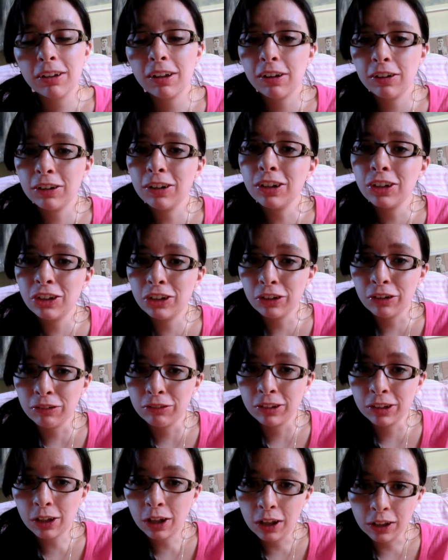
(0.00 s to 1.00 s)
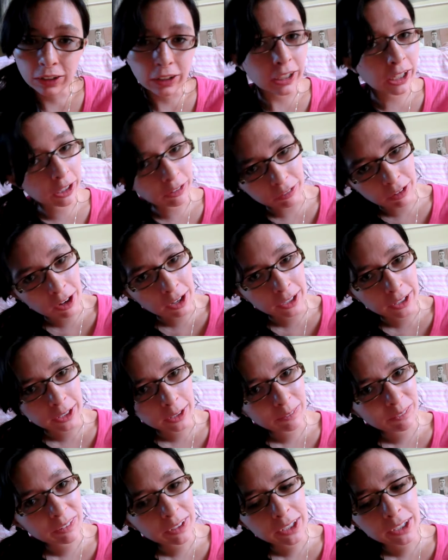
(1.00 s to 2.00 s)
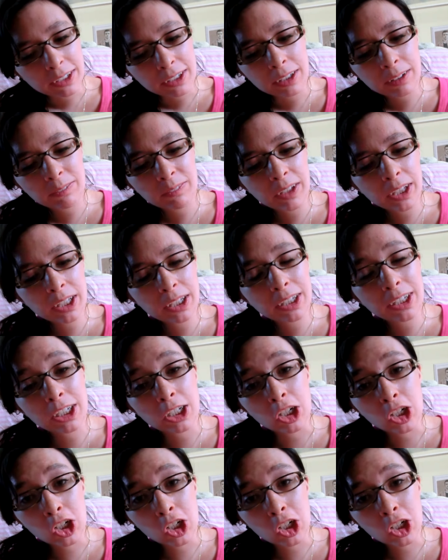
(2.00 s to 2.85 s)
Earl Jones calls it ironic because he makes an